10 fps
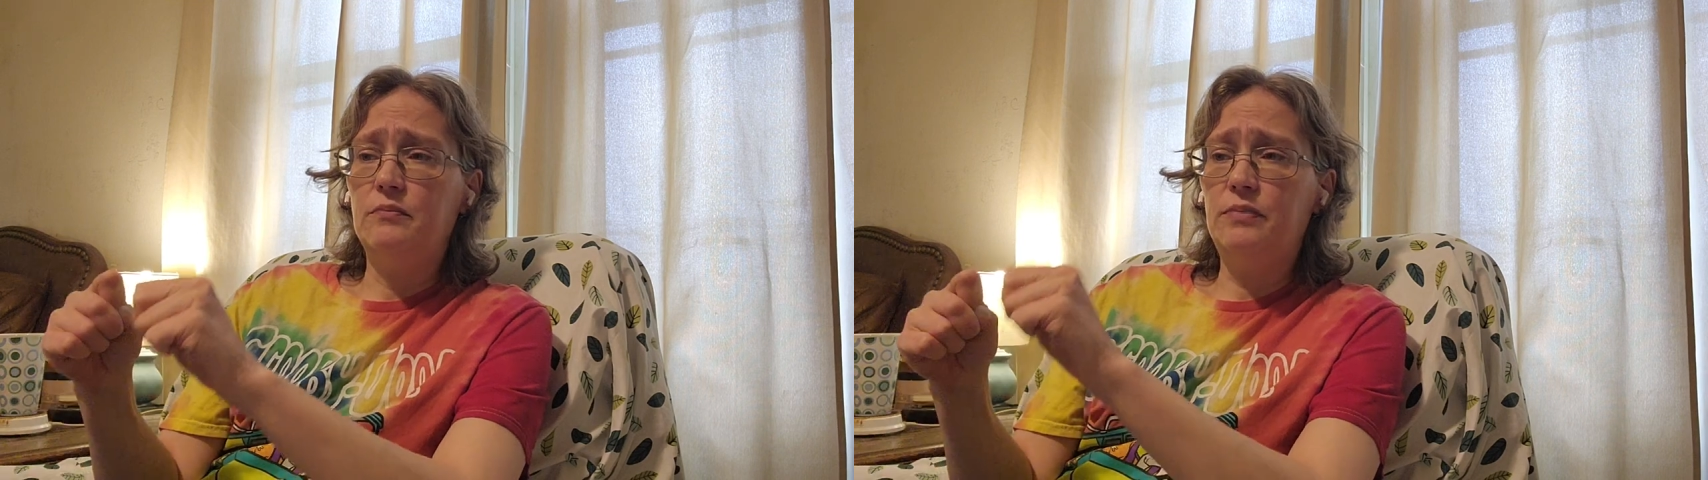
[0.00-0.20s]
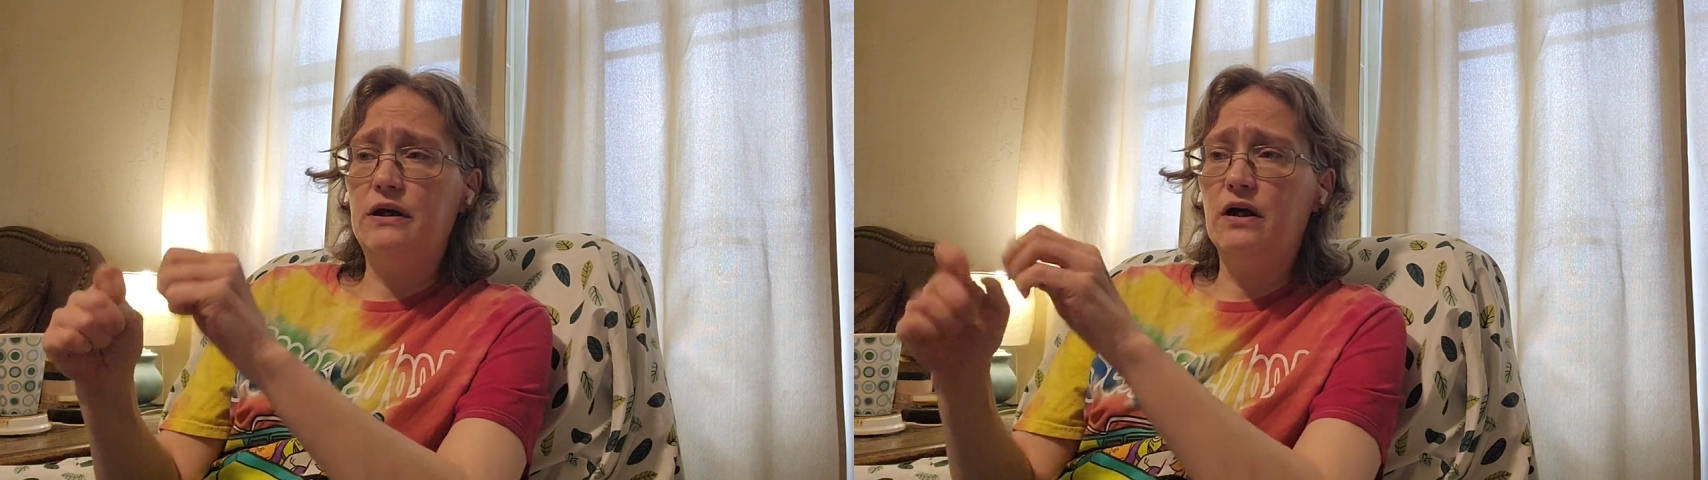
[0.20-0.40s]

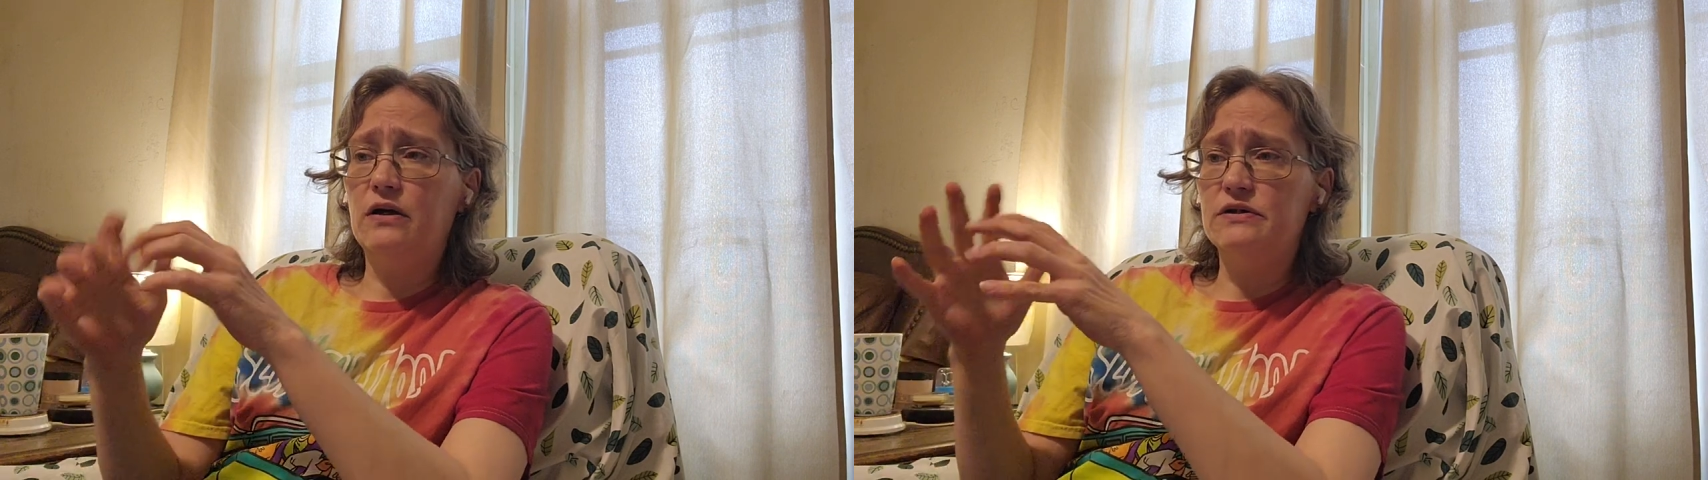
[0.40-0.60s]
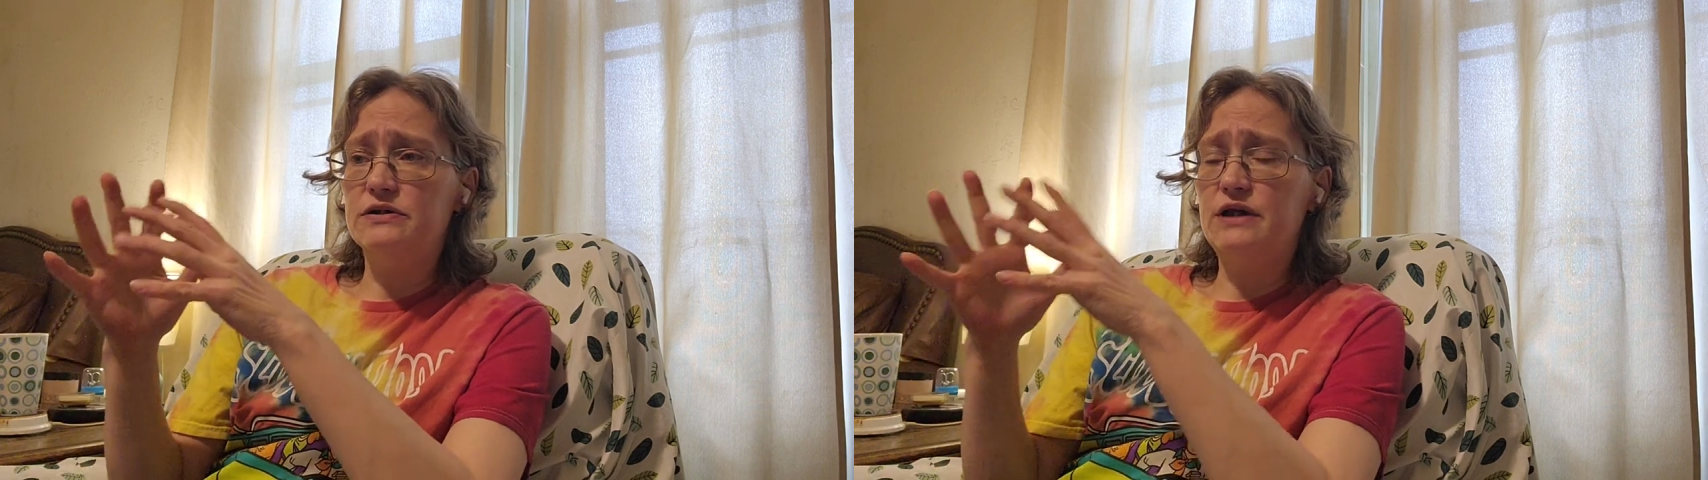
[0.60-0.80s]

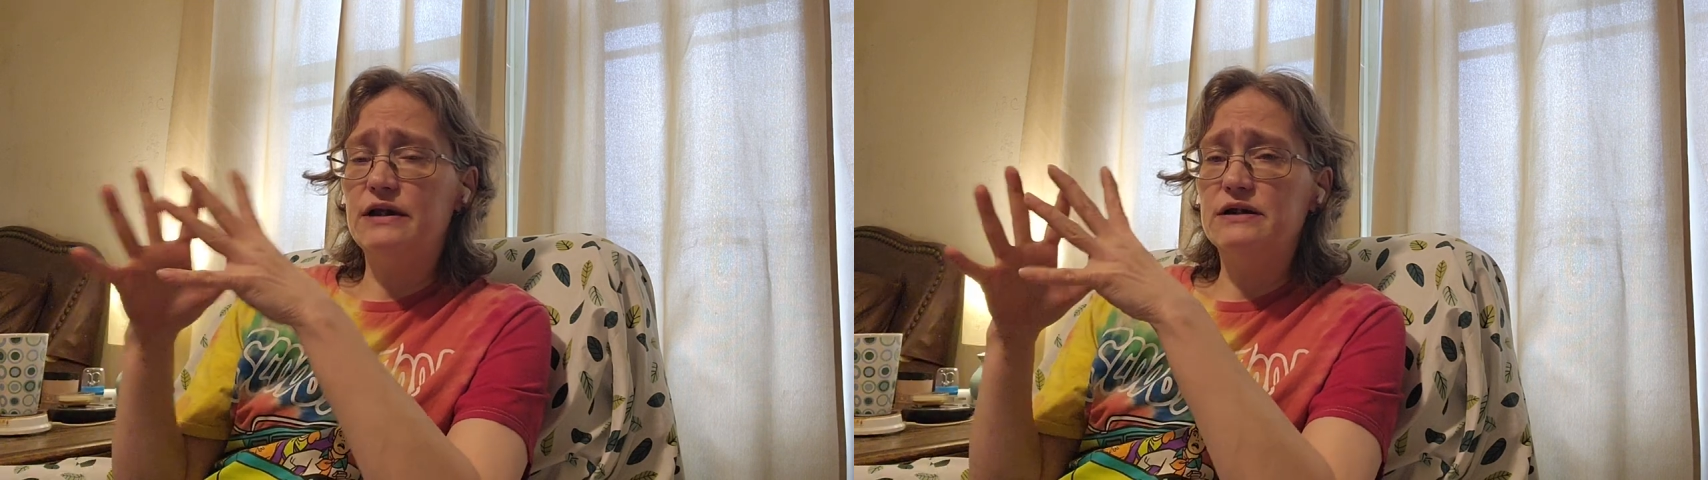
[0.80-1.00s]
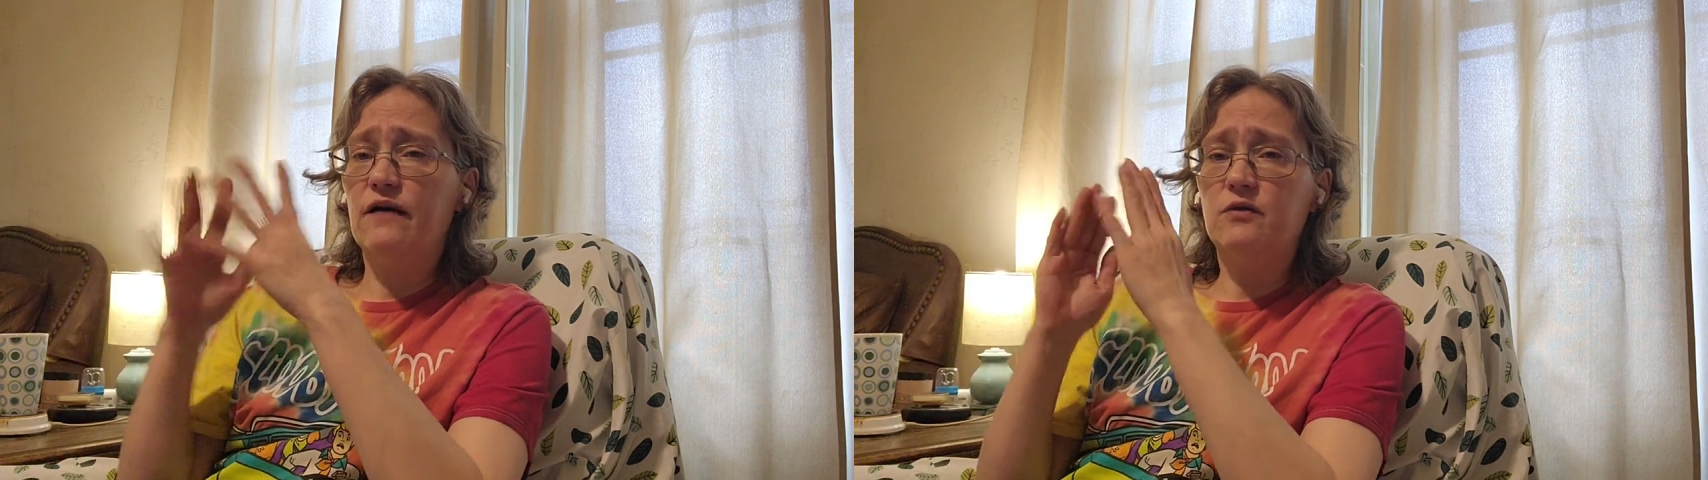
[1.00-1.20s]
because
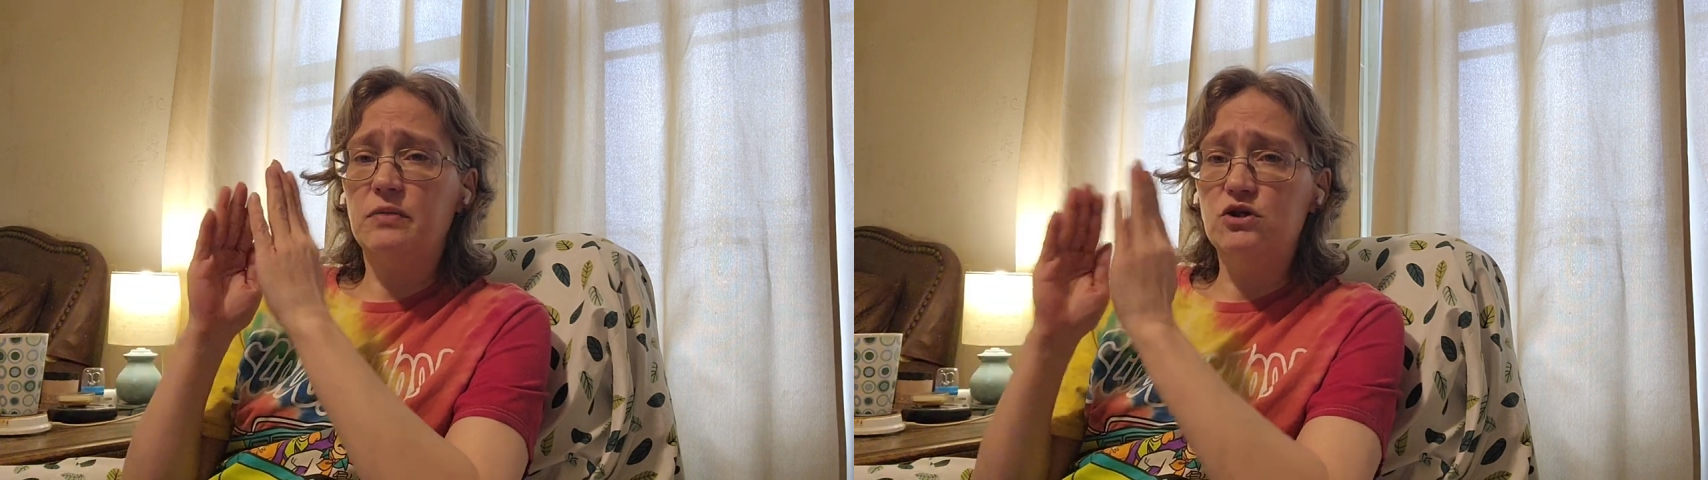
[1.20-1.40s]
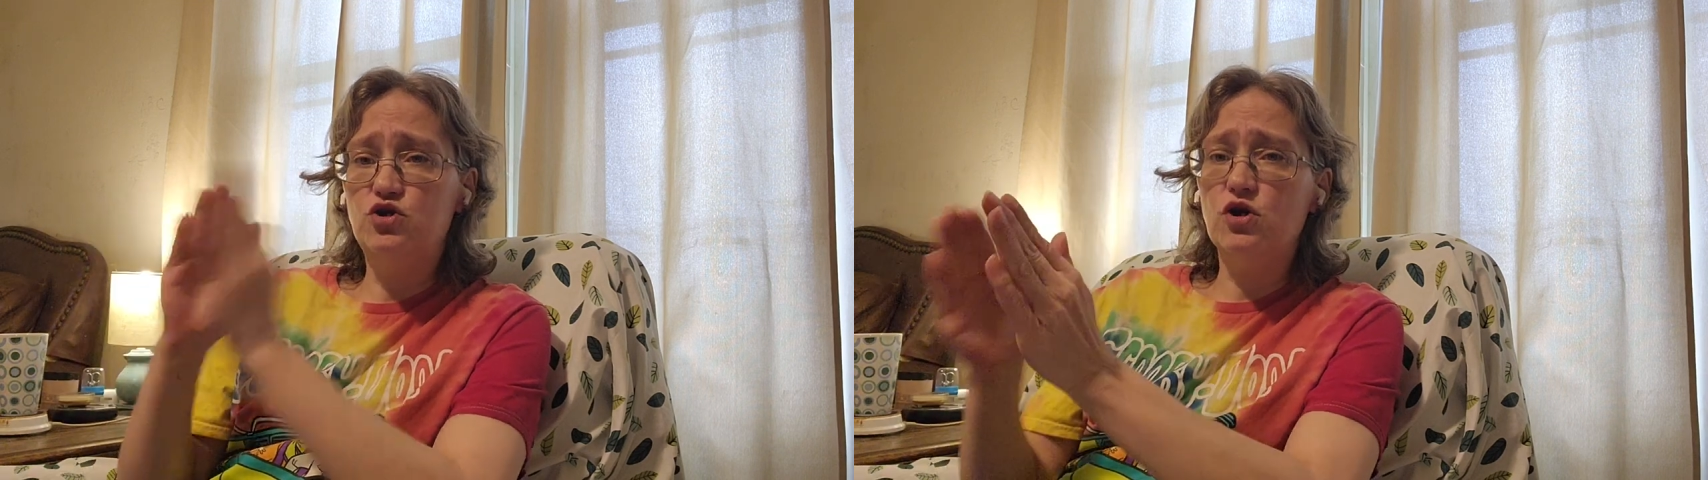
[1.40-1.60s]
things have to
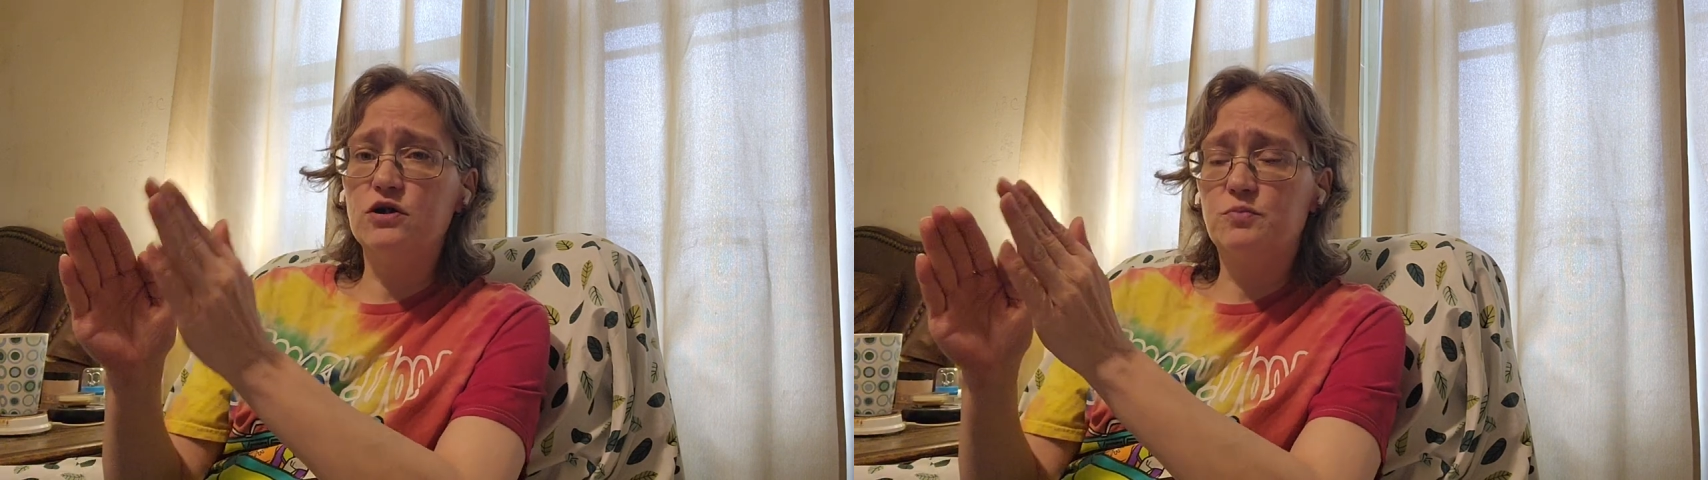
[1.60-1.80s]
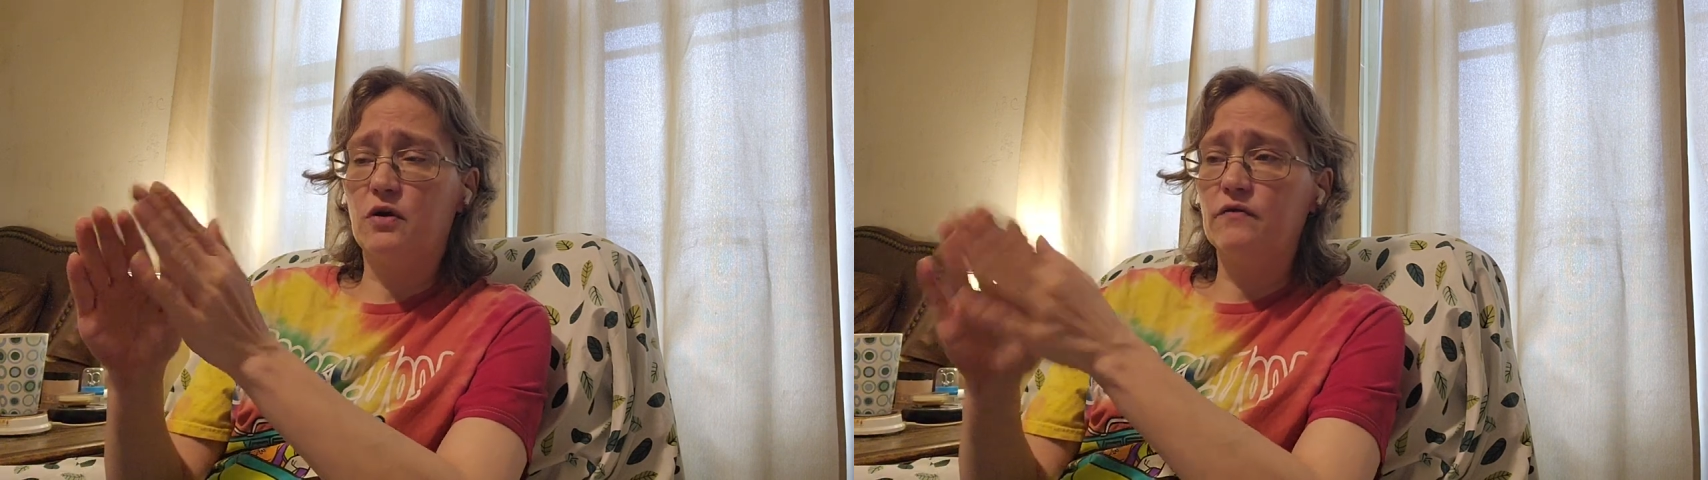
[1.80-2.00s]
be
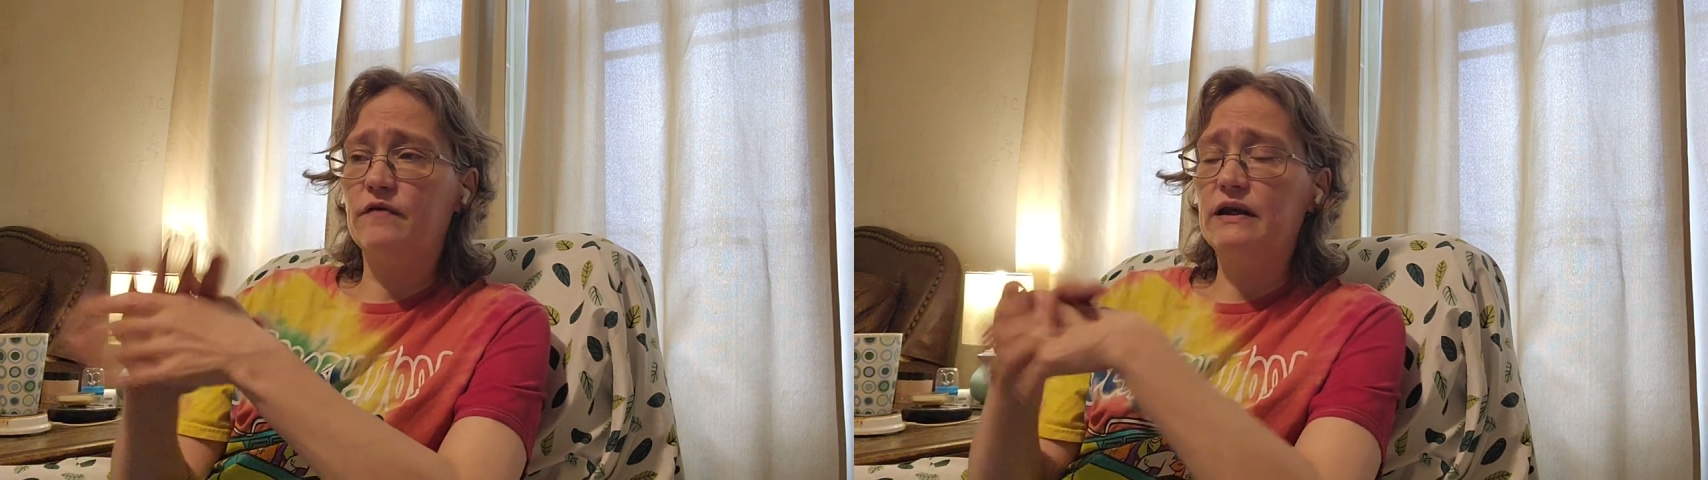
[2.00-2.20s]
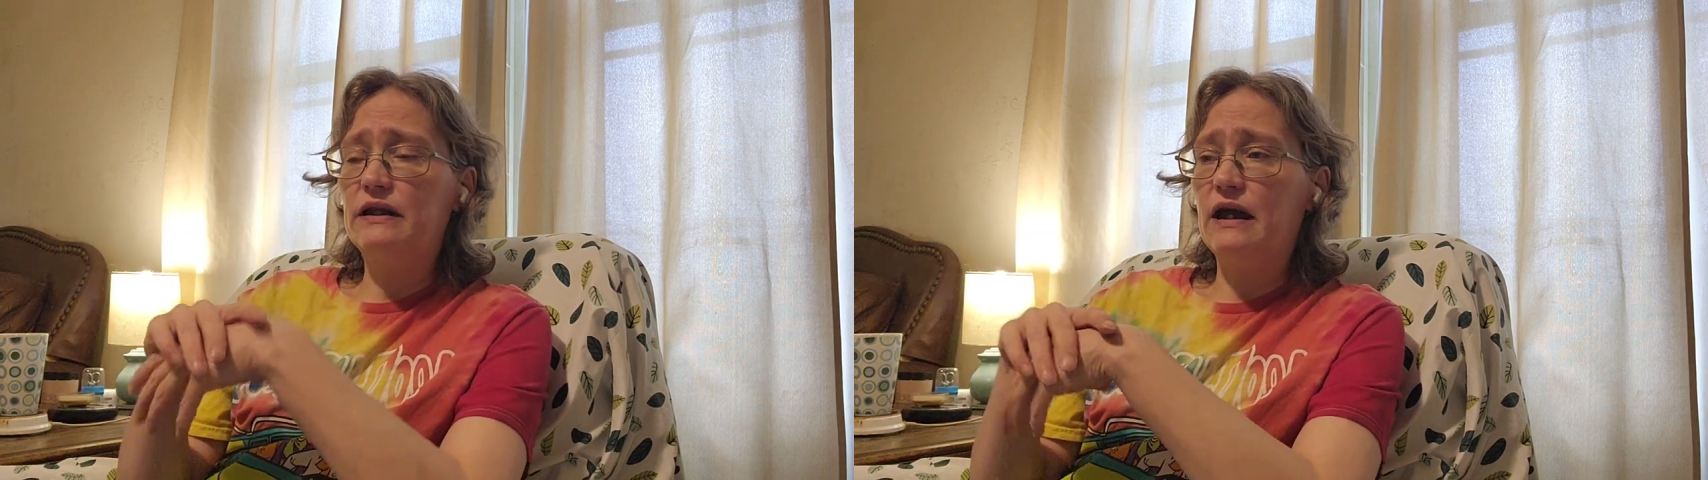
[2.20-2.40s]
just
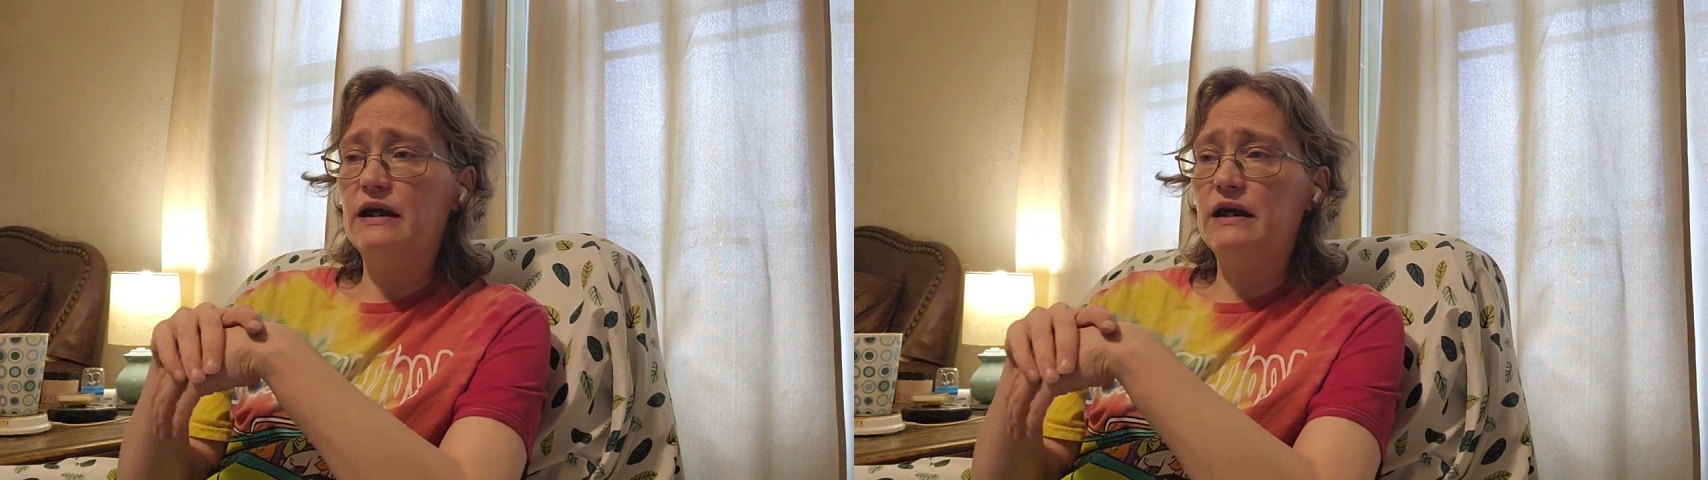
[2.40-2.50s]
perfect.